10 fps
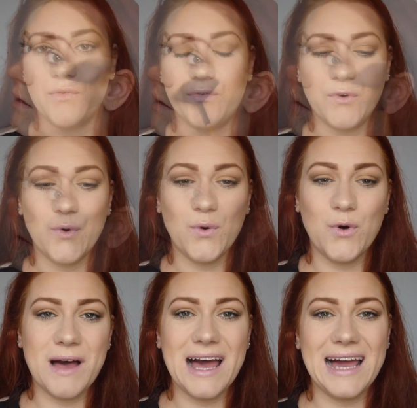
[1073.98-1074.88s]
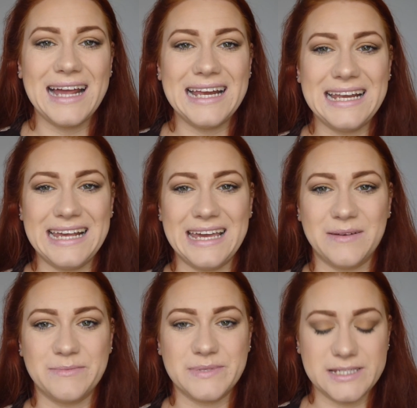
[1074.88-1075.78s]
For my
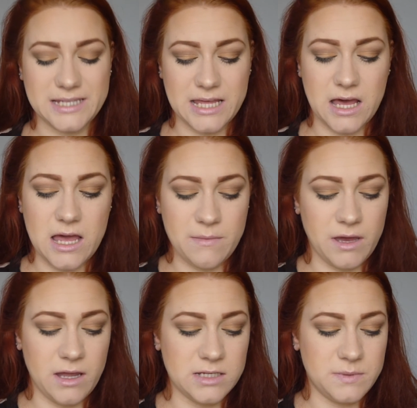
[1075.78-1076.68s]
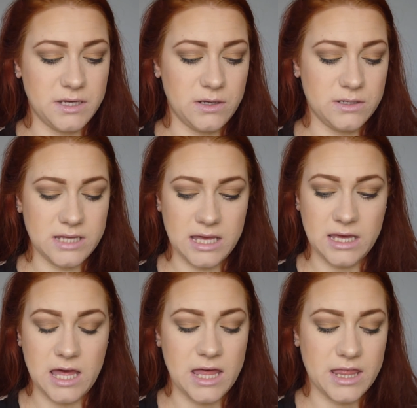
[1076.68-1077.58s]
lips, I'm going to be
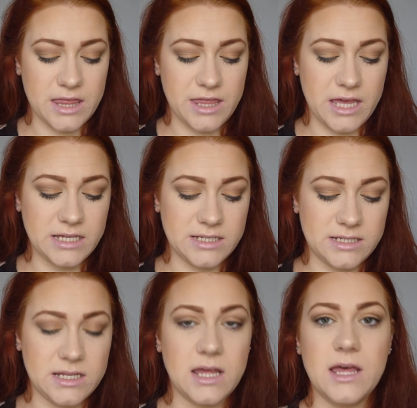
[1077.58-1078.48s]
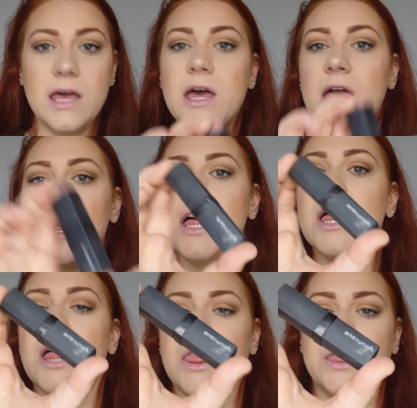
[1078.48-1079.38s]
using this.
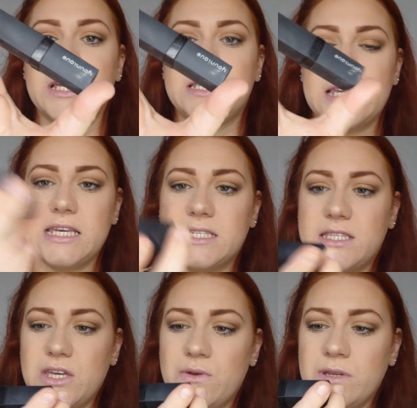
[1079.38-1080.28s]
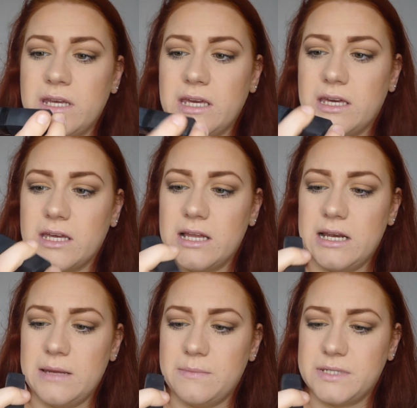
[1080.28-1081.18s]
This is the Unique
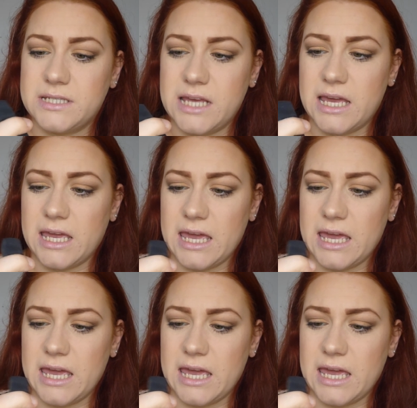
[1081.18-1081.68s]
lipstick